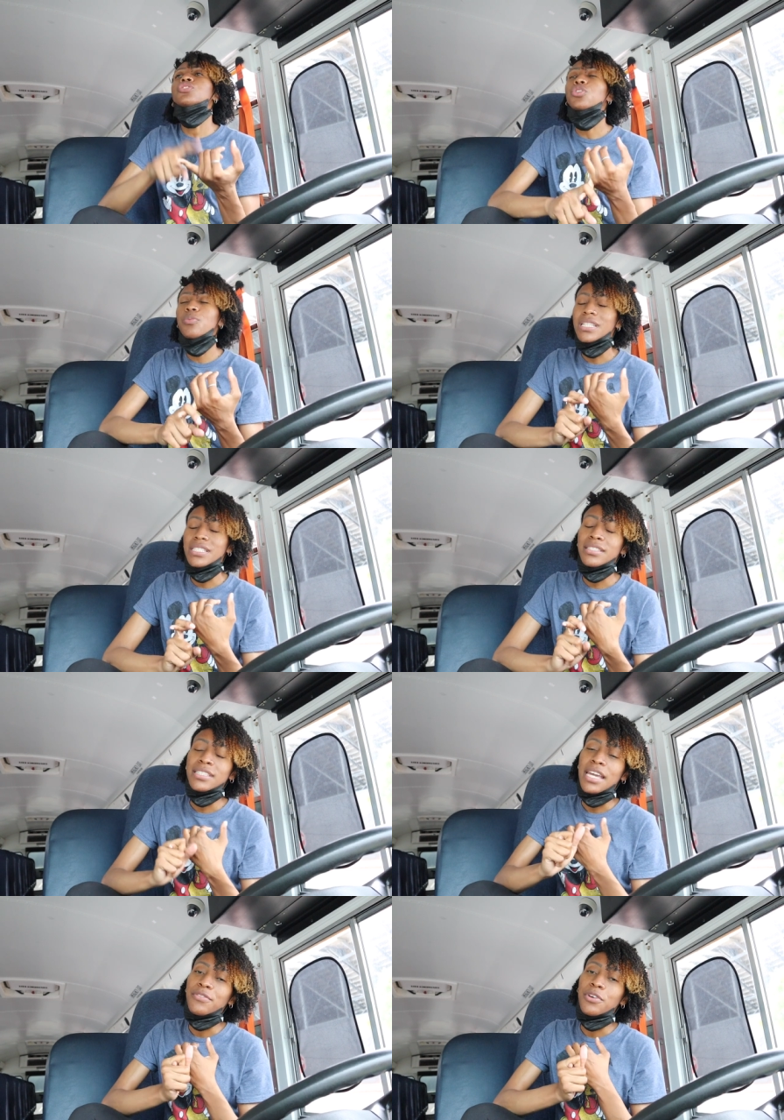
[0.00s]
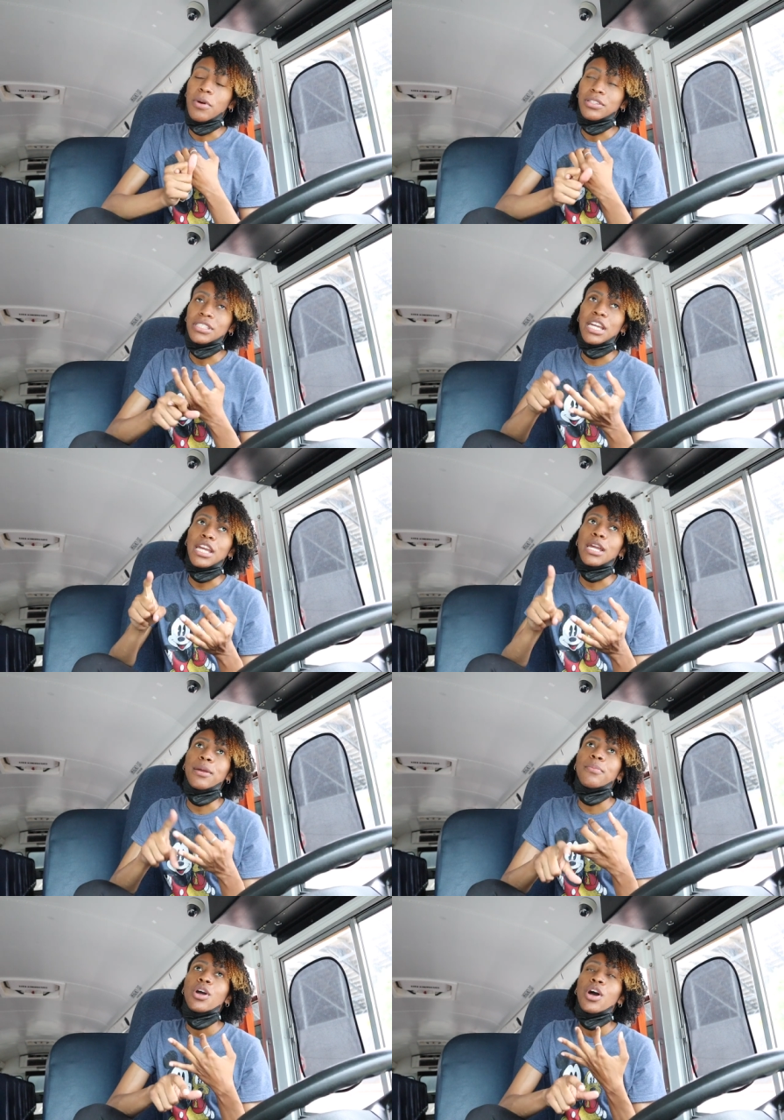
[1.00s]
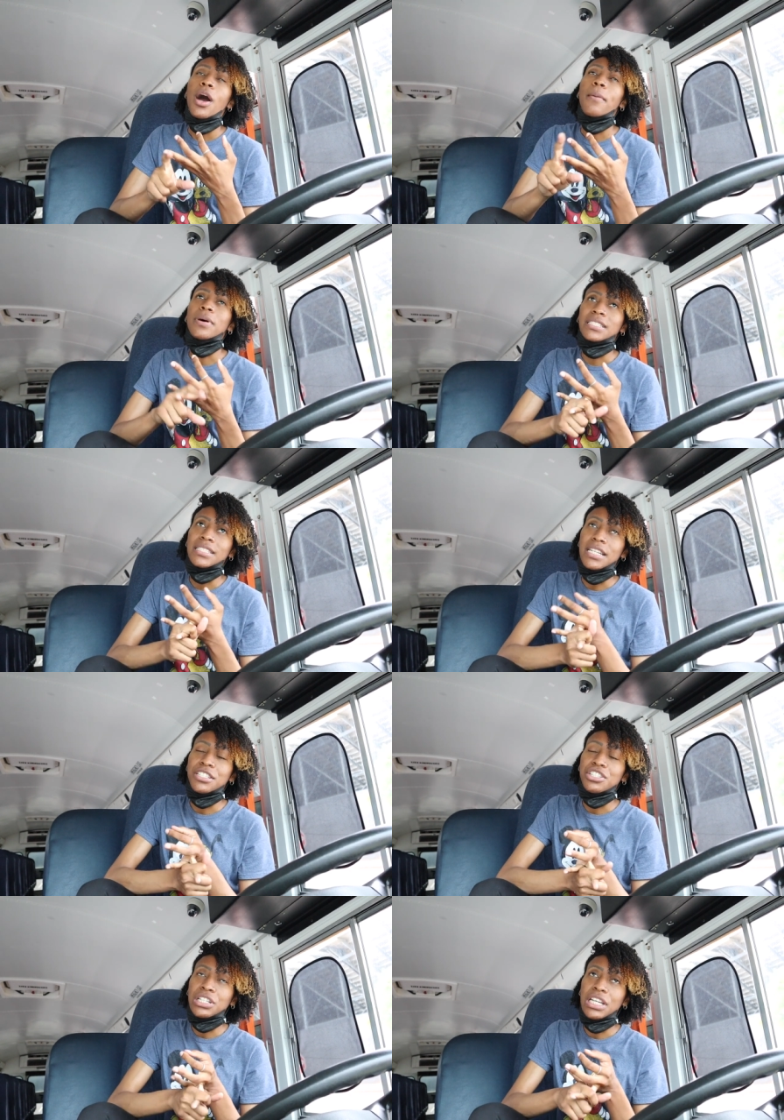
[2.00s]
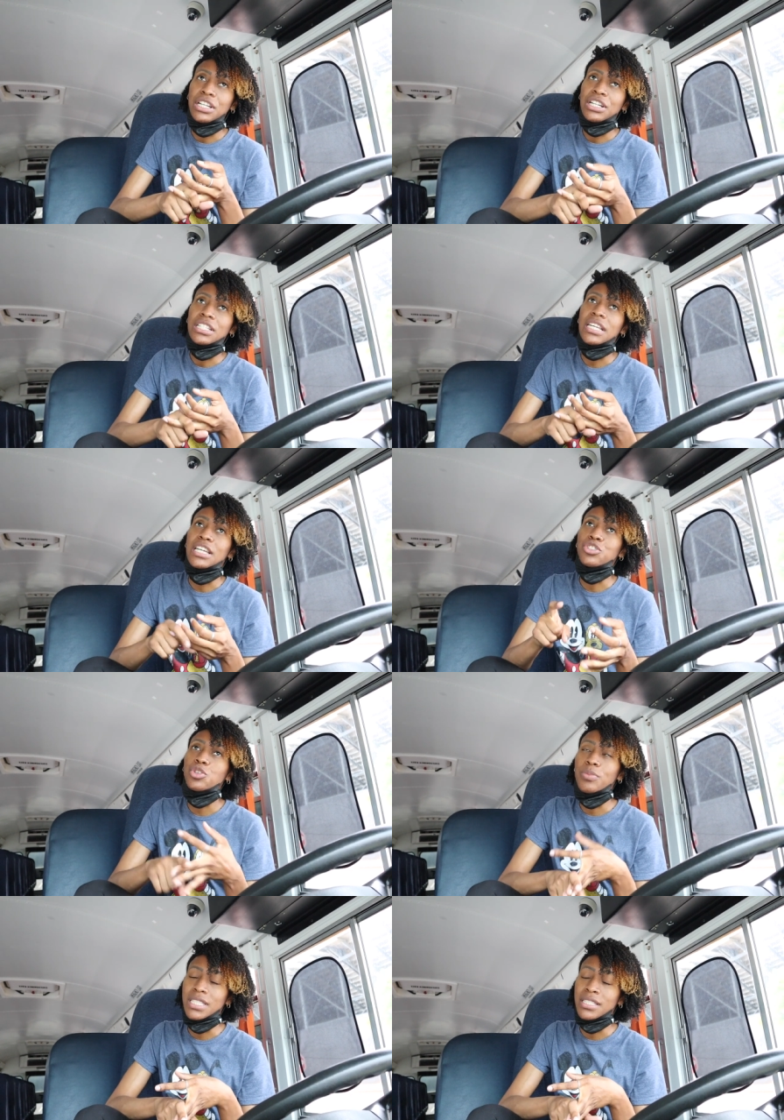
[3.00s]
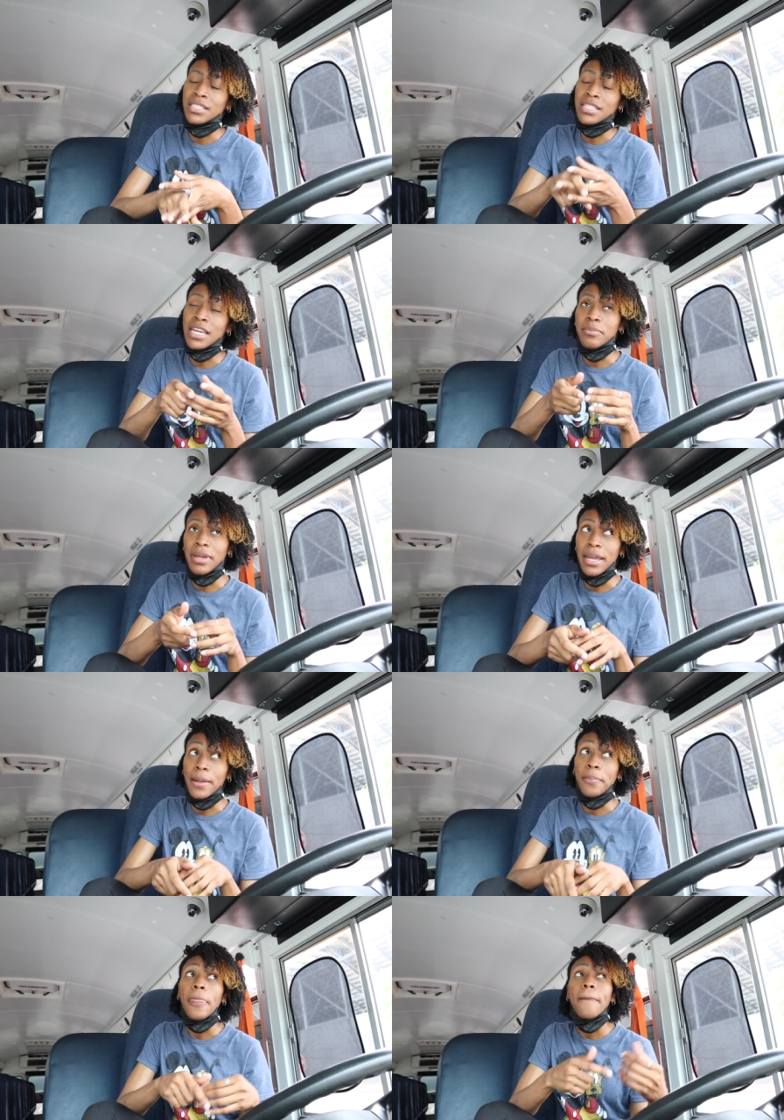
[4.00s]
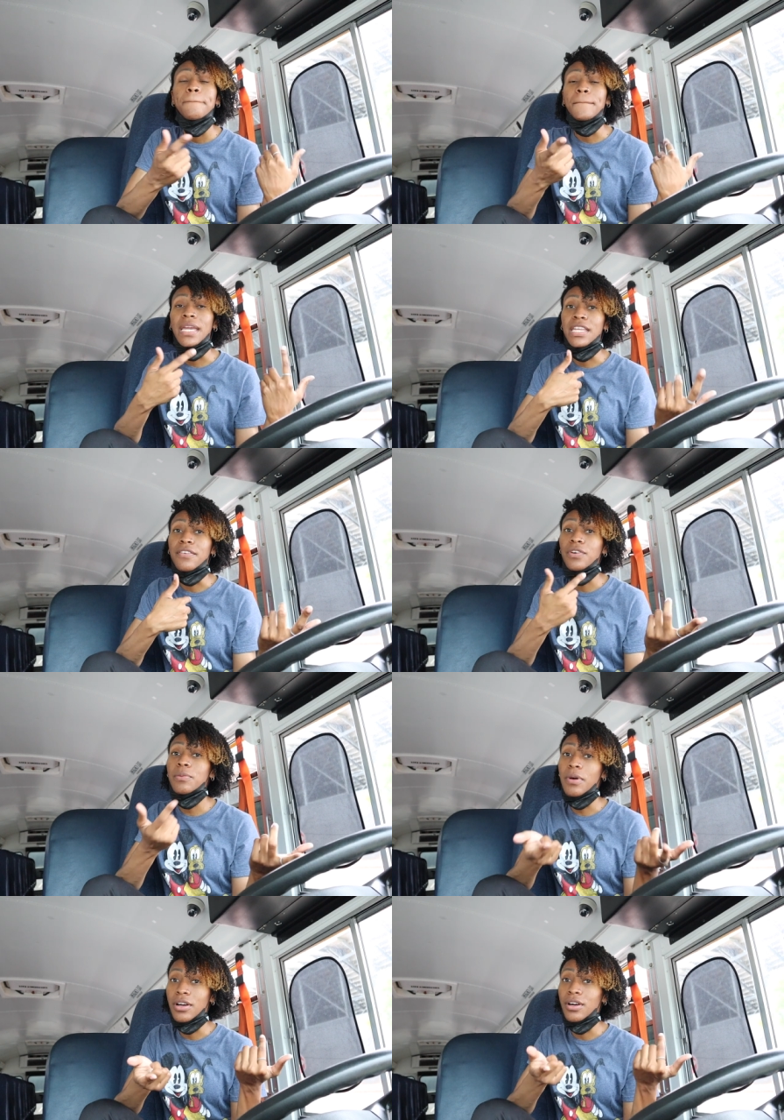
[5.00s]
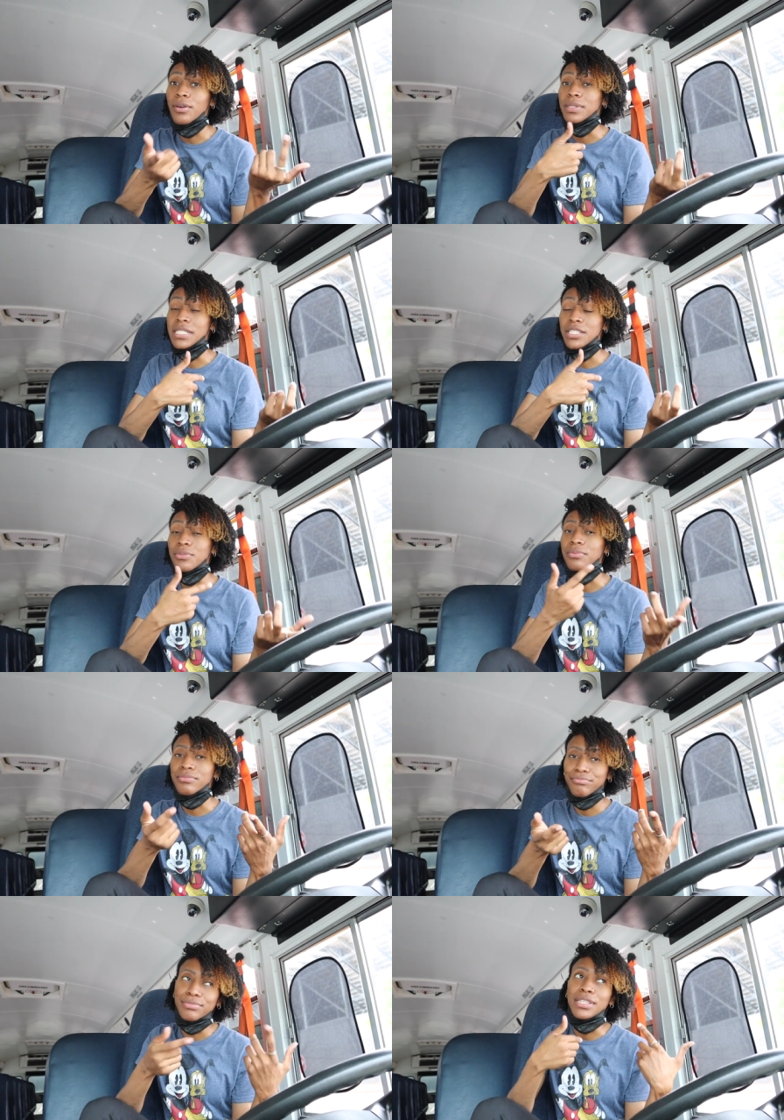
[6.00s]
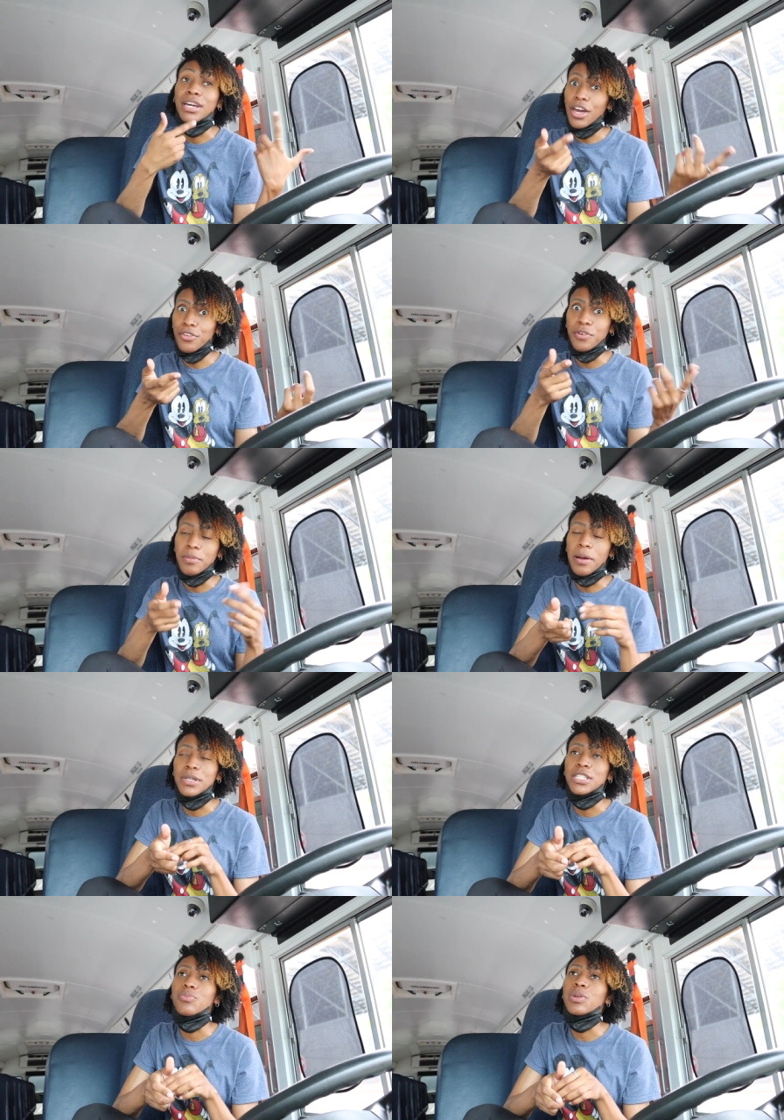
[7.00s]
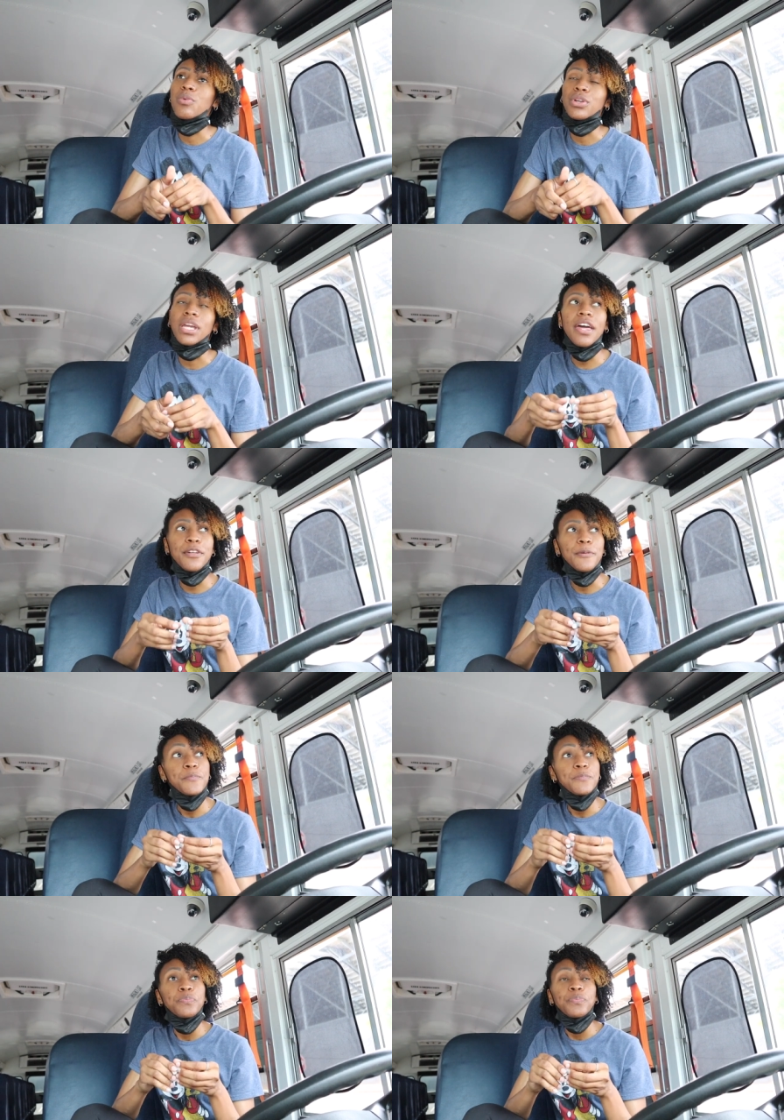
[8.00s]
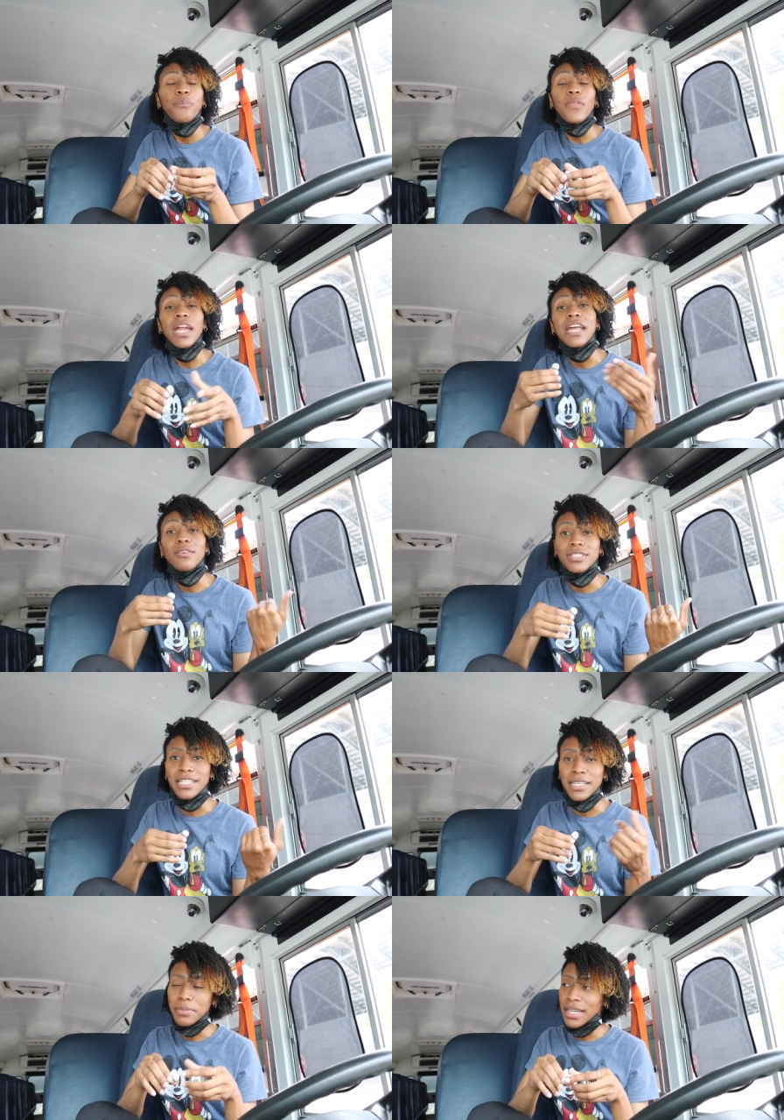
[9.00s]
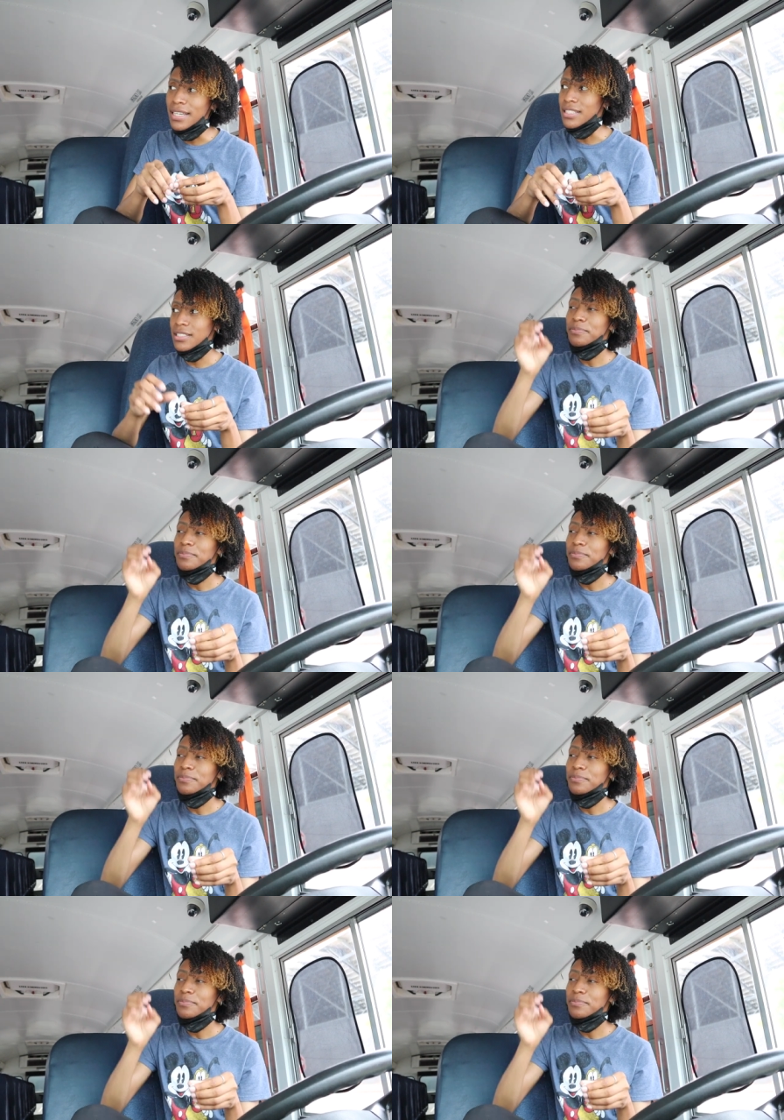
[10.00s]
two buses to take the football team, a bus to take the cheerleaders, and two buses to take the band. Me and the football bus, and the other football bus, we rode together, and that was the lead bus.